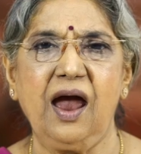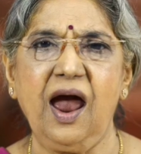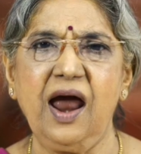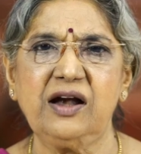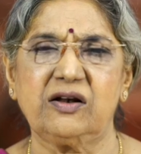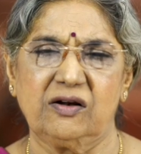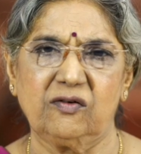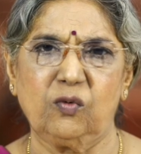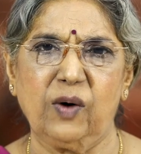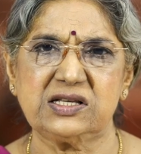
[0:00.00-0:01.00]
And
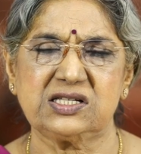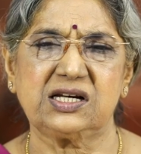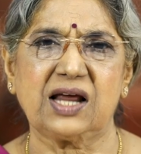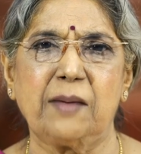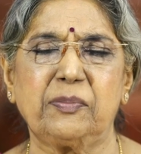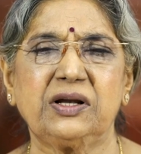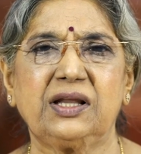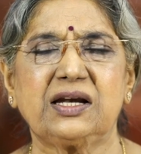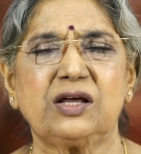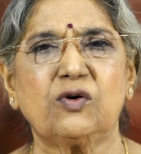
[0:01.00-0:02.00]
once it happened
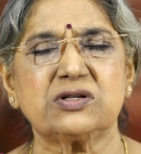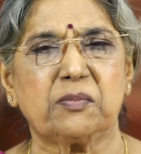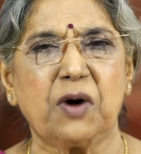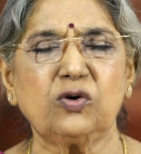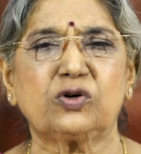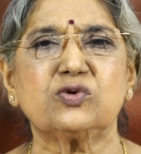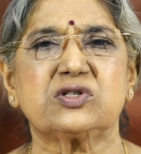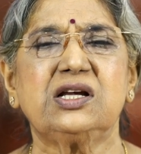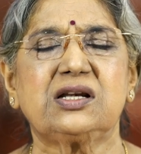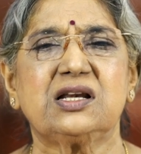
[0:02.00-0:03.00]
that he was about to
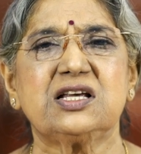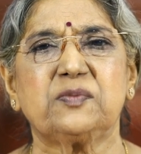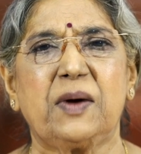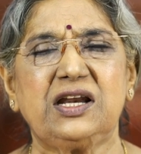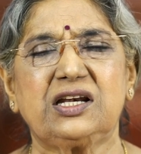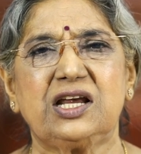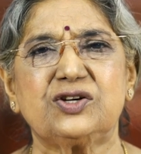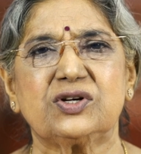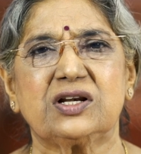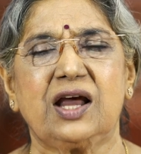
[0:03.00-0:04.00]
sit in his
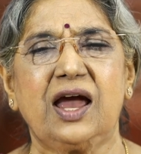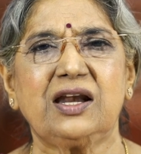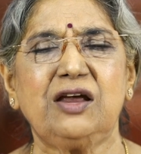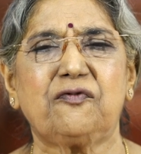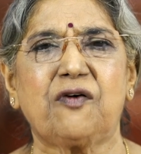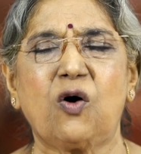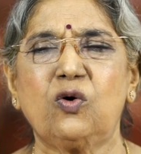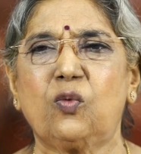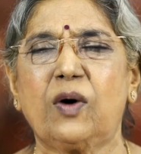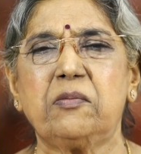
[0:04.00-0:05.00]
meditation, and he
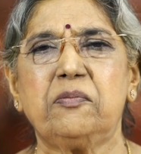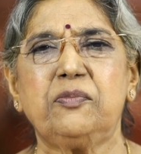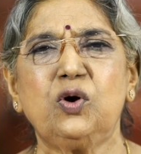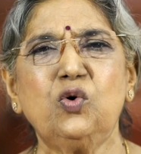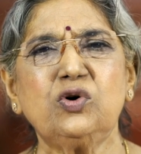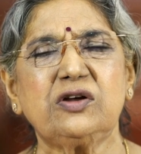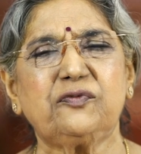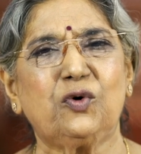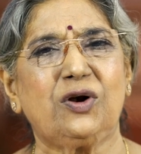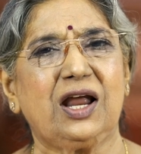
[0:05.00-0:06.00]
found one
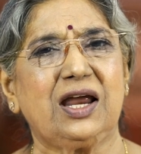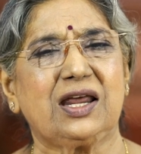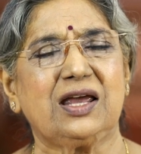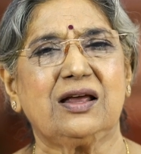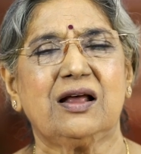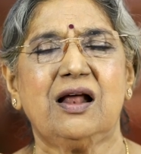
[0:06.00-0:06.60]
beautiful lady